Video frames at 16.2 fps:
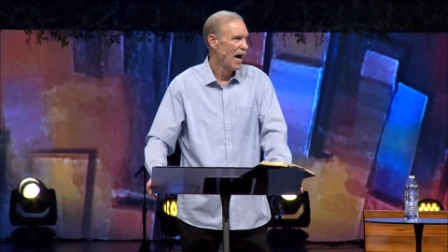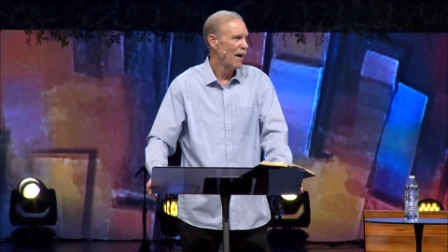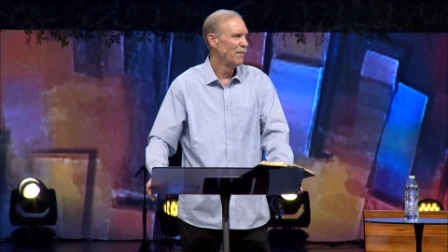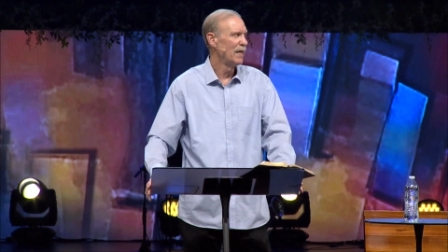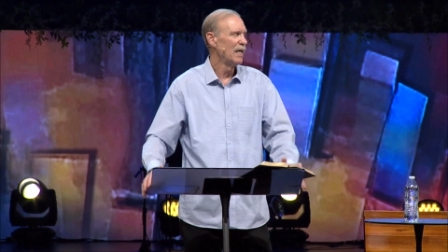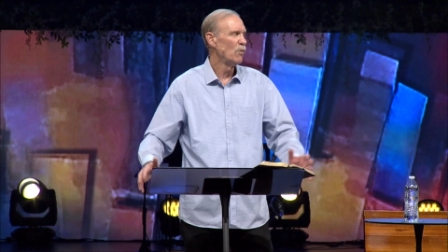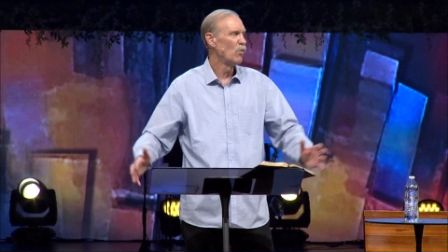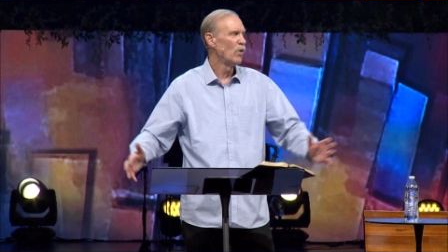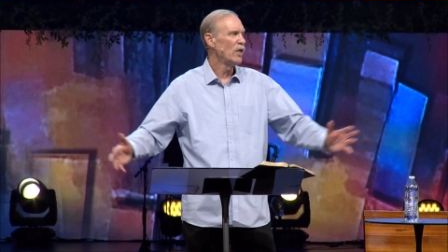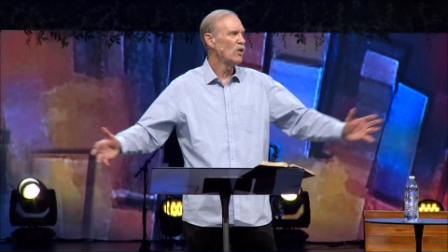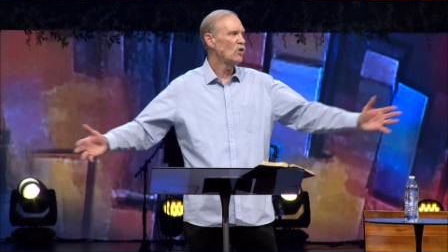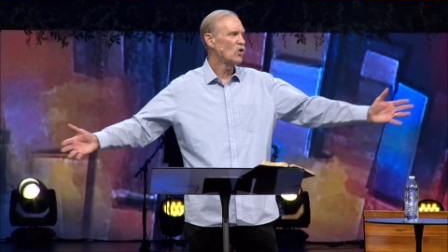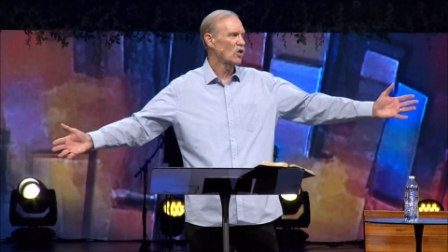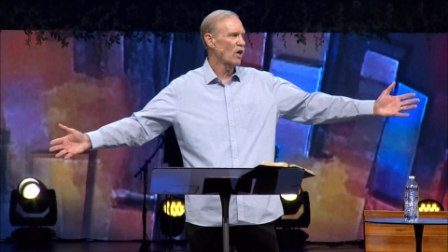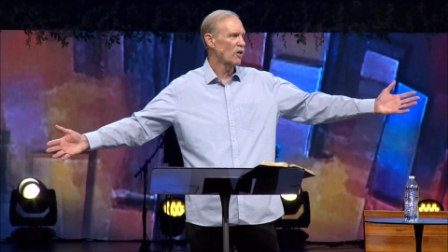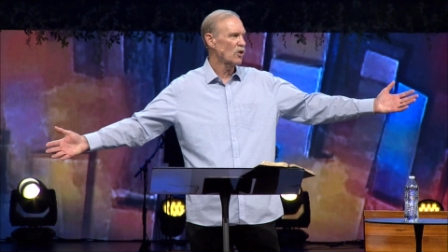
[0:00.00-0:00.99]
I mean, when
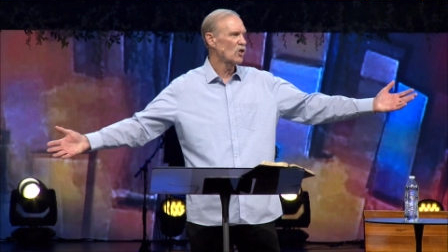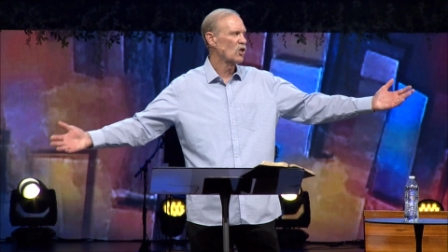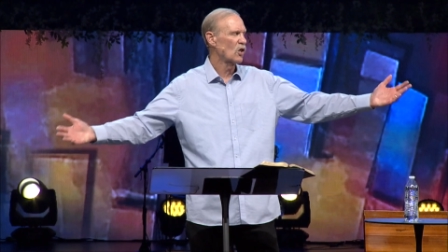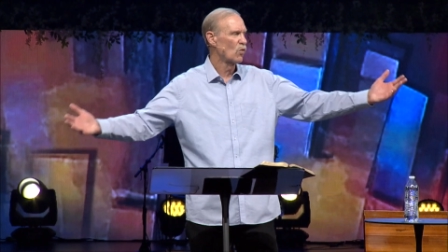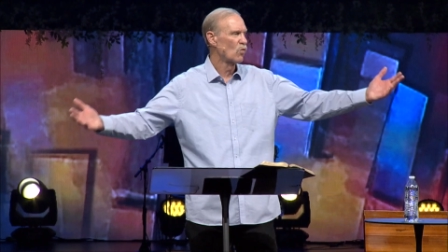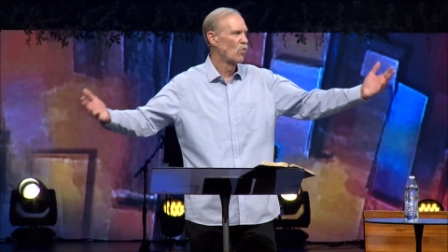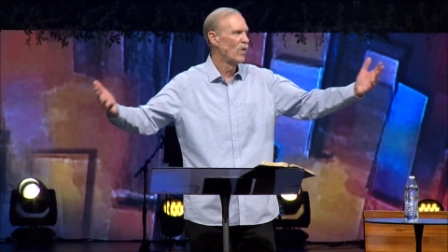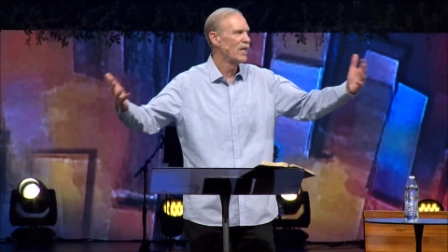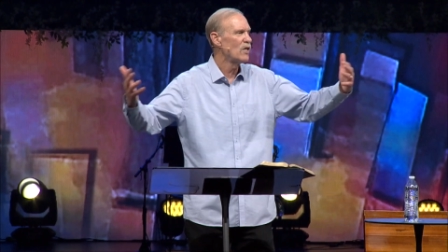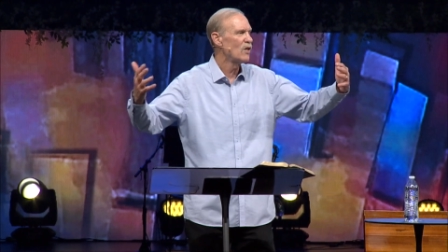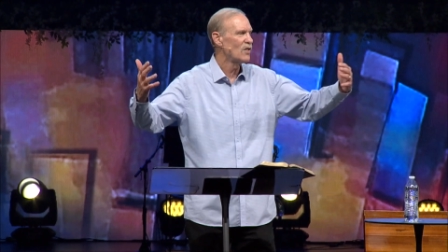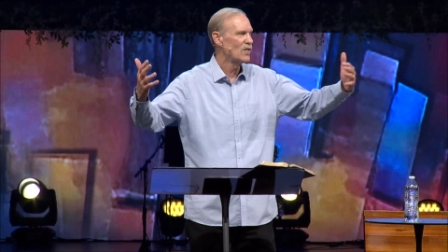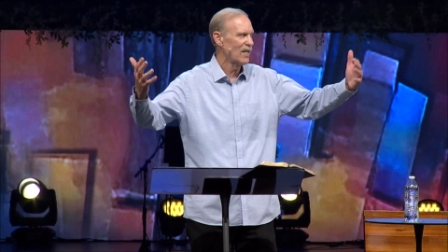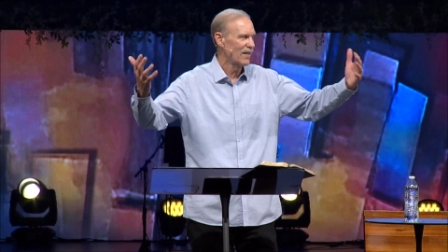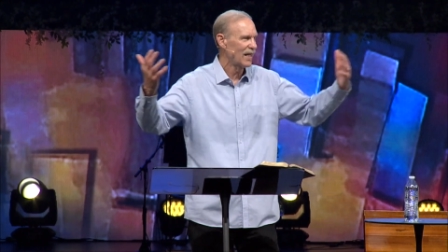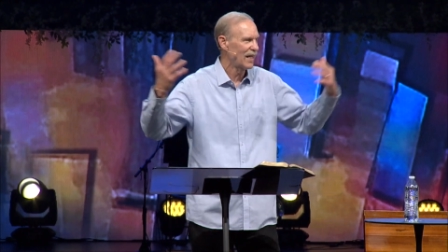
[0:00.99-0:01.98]
you start to
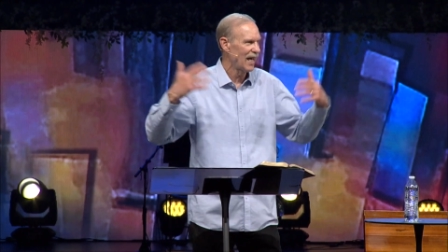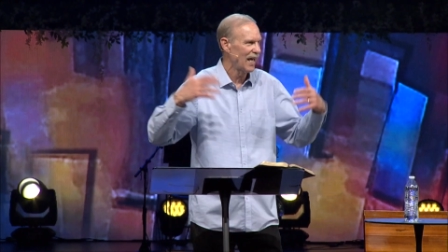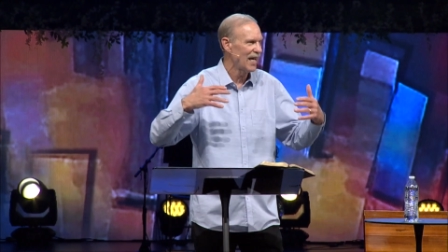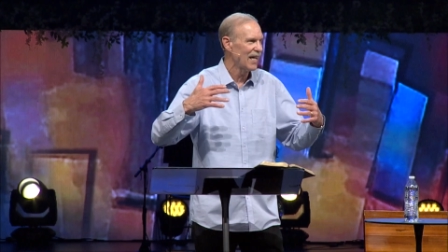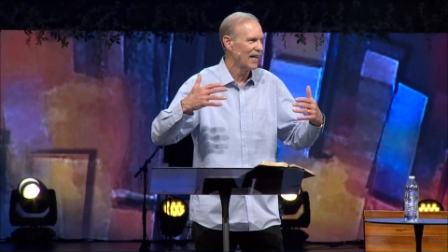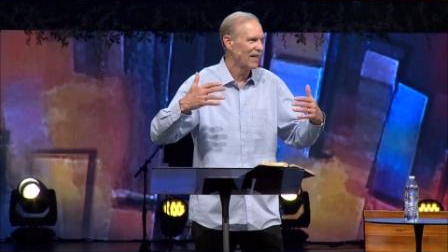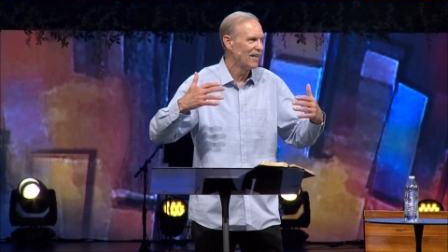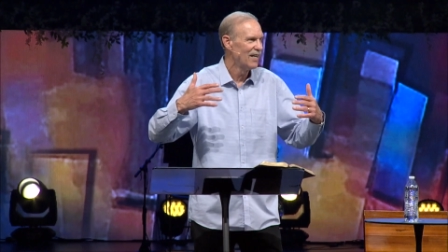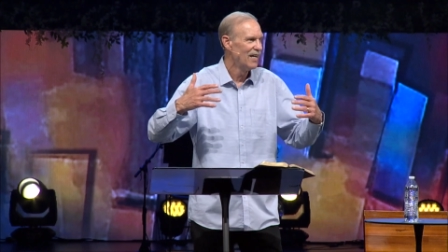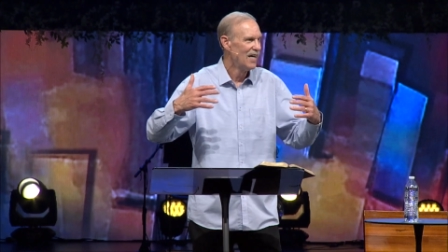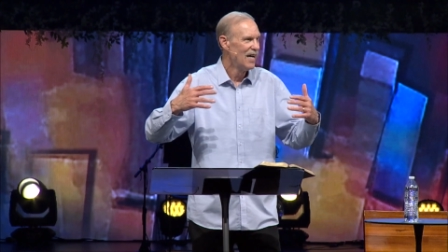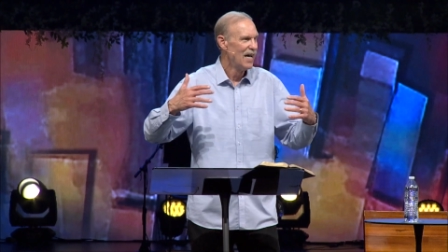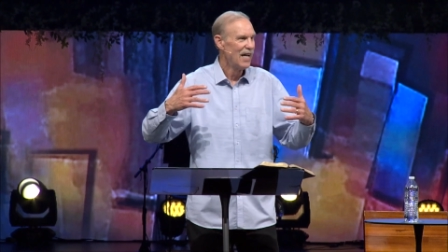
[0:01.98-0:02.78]
surrender to the king,